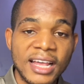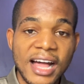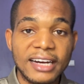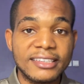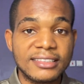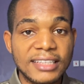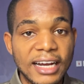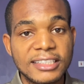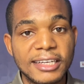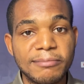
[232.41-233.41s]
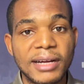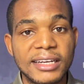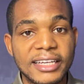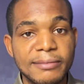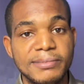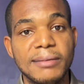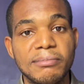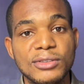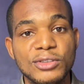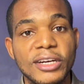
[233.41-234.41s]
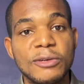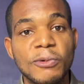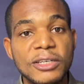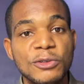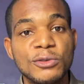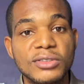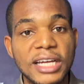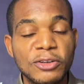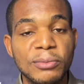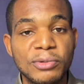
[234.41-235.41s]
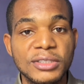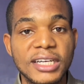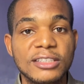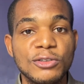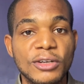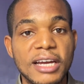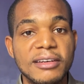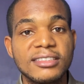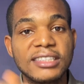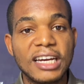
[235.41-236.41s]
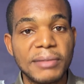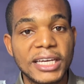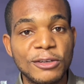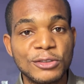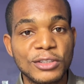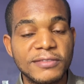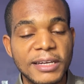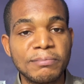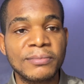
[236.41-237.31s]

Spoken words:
and stack them and keep them, so that when you start your project, you can start making use of them.